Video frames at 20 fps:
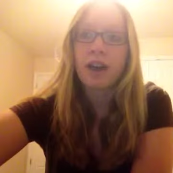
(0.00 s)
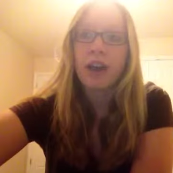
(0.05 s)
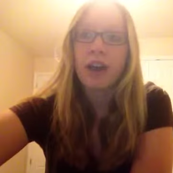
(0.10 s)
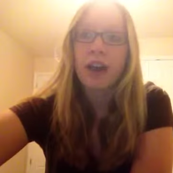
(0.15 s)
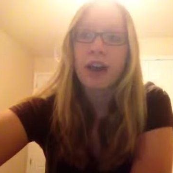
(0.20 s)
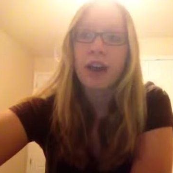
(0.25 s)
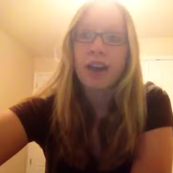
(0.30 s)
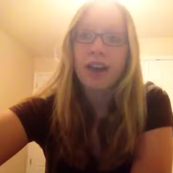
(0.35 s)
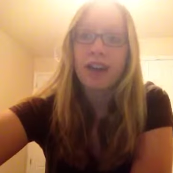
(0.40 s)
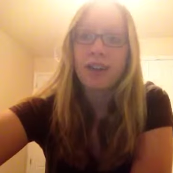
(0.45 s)

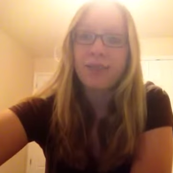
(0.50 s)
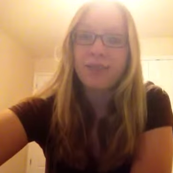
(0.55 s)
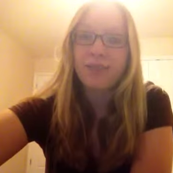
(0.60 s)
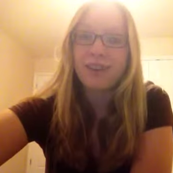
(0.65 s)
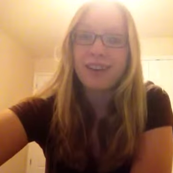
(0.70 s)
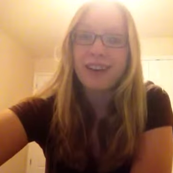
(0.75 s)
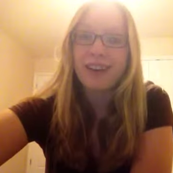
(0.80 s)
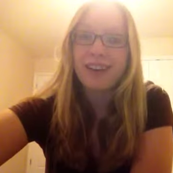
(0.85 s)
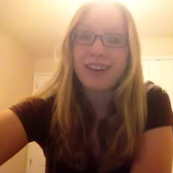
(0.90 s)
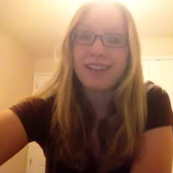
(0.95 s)
I have
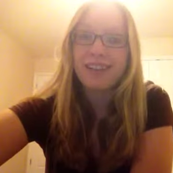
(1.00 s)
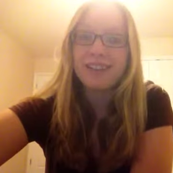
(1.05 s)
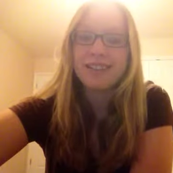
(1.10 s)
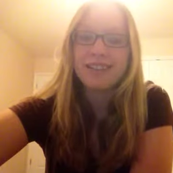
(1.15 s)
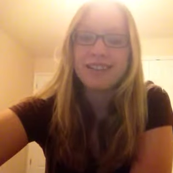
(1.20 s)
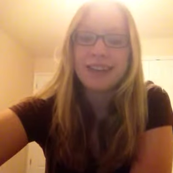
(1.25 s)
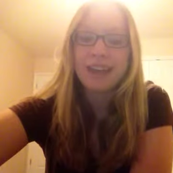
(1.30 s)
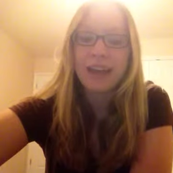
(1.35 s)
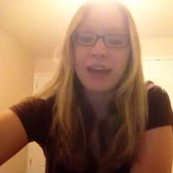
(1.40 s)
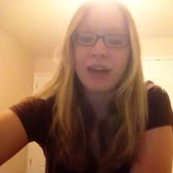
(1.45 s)
gotten
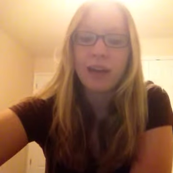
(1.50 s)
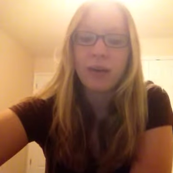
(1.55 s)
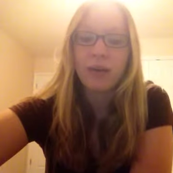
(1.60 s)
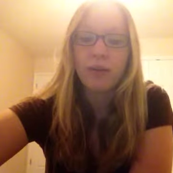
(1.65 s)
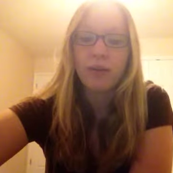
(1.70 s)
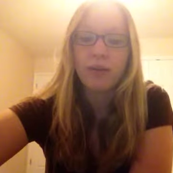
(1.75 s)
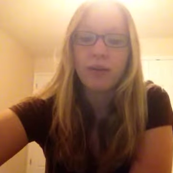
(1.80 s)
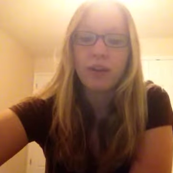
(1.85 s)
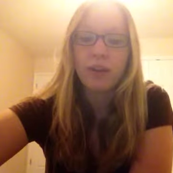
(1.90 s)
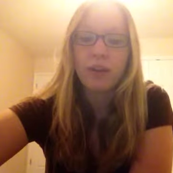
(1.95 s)

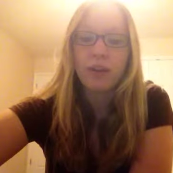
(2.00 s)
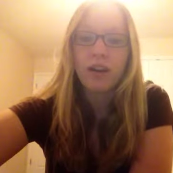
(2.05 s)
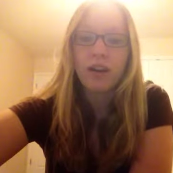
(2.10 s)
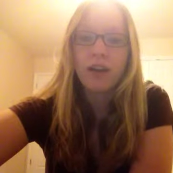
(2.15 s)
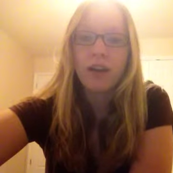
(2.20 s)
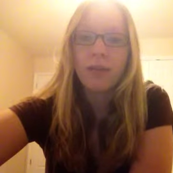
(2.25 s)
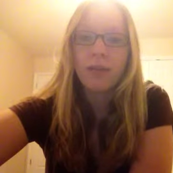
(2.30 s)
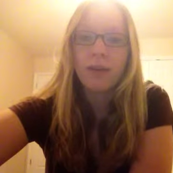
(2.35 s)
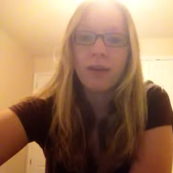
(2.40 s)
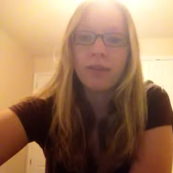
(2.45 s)
down
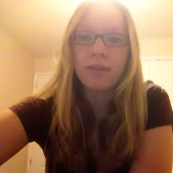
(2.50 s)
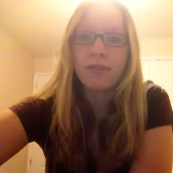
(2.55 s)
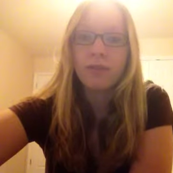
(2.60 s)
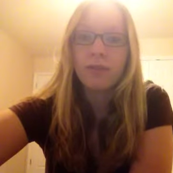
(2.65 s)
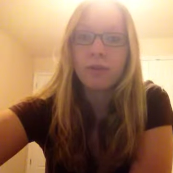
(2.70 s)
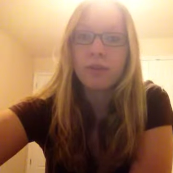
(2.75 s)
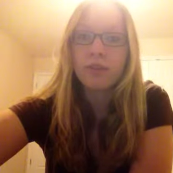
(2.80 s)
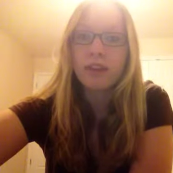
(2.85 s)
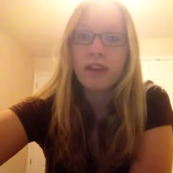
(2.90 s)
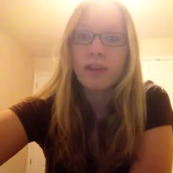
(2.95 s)
about
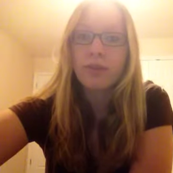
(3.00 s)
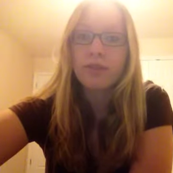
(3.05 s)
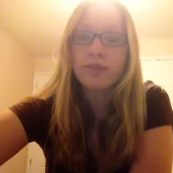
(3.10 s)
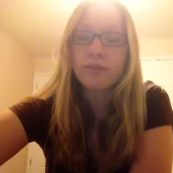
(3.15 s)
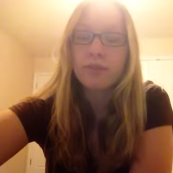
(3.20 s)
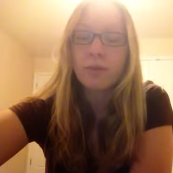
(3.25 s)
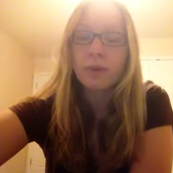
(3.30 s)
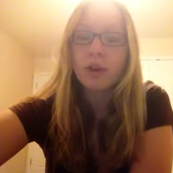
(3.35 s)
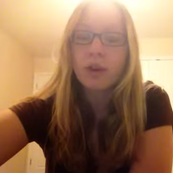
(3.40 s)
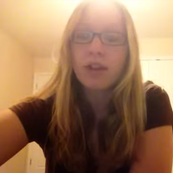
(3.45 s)

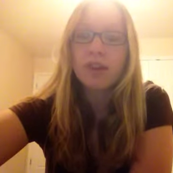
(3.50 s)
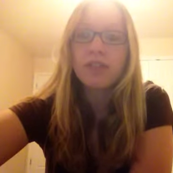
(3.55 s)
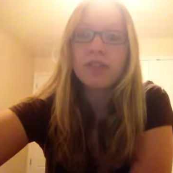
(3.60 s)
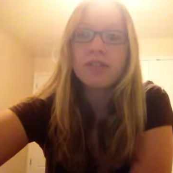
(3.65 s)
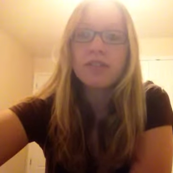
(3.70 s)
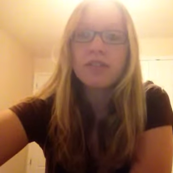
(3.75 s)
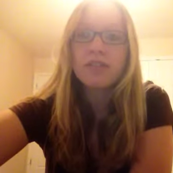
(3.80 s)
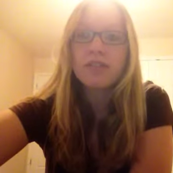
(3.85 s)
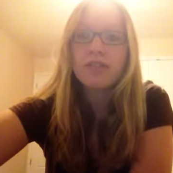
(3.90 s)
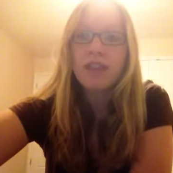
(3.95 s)
4,000
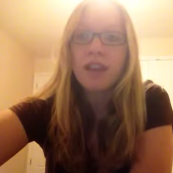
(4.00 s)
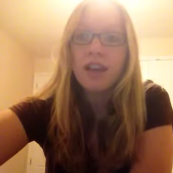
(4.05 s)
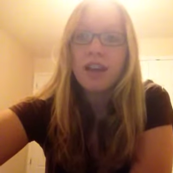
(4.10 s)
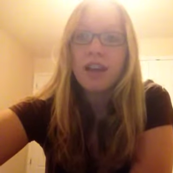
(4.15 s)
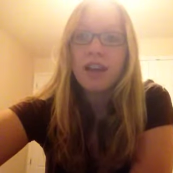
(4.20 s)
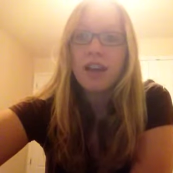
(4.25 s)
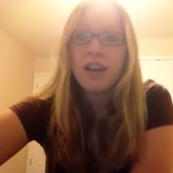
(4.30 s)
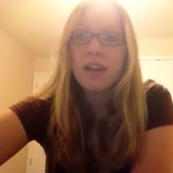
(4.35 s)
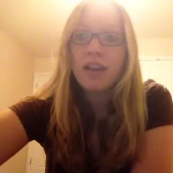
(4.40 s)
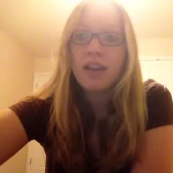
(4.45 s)
words,
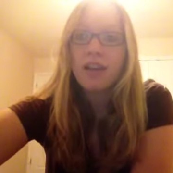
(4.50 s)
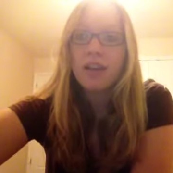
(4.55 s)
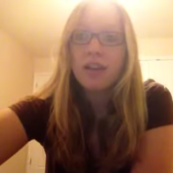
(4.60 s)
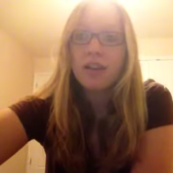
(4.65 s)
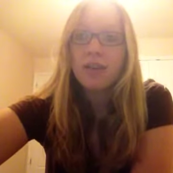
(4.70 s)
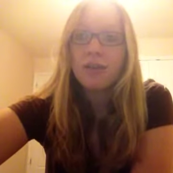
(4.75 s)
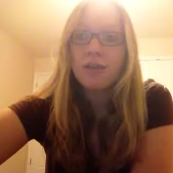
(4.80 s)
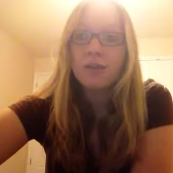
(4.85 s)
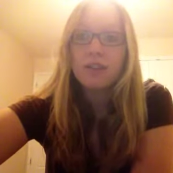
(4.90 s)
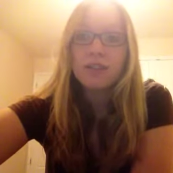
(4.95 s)

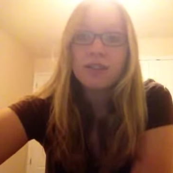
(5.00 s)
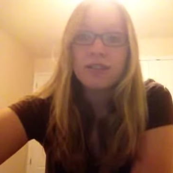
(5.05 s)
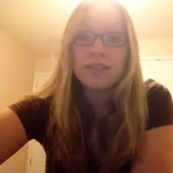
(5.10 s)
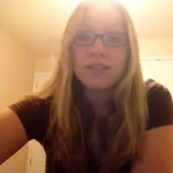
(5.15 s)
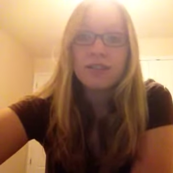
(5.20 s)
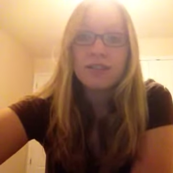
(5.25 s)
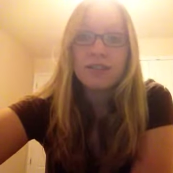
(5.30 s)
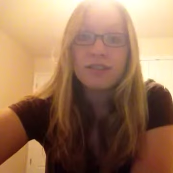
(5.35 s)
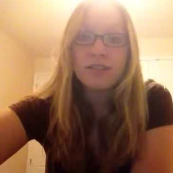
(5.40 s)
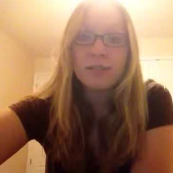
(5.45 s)
which
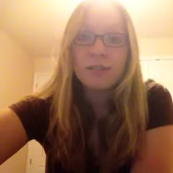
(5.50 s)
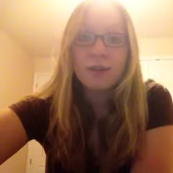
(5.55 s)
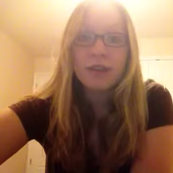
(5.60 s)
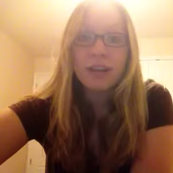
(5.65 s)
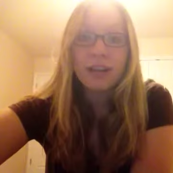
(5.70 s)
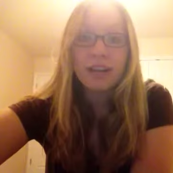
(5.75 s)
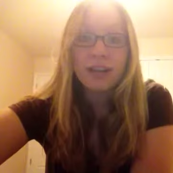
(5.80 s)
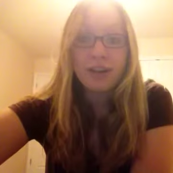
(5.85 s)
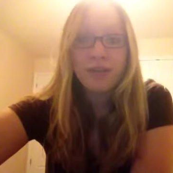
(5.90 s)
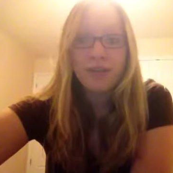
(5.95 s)
is
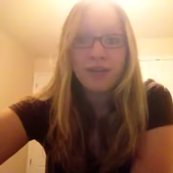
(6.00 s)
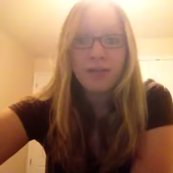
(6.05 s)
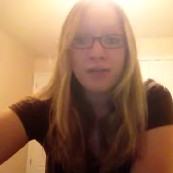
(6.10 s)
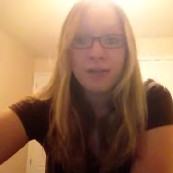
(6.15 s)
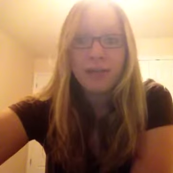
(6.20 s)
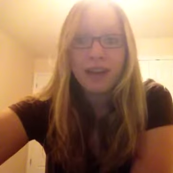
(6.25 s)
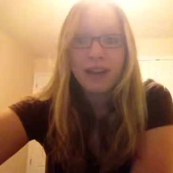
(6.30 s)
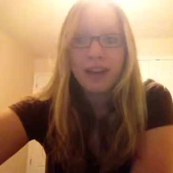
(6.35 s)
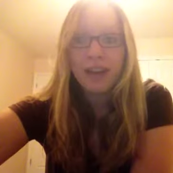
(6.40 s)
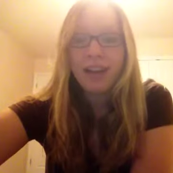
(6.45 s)
pretty good for
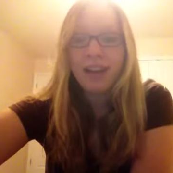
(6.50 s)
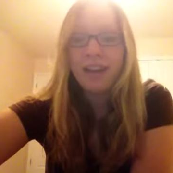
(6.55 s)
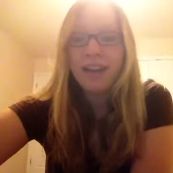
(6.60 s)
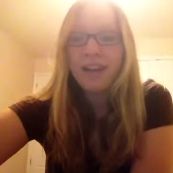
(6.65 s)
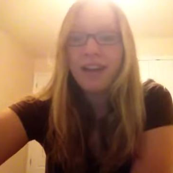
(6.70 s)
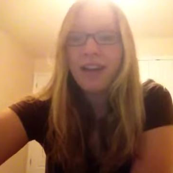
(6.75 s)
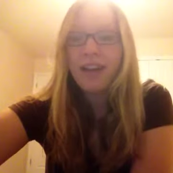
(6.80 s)
me.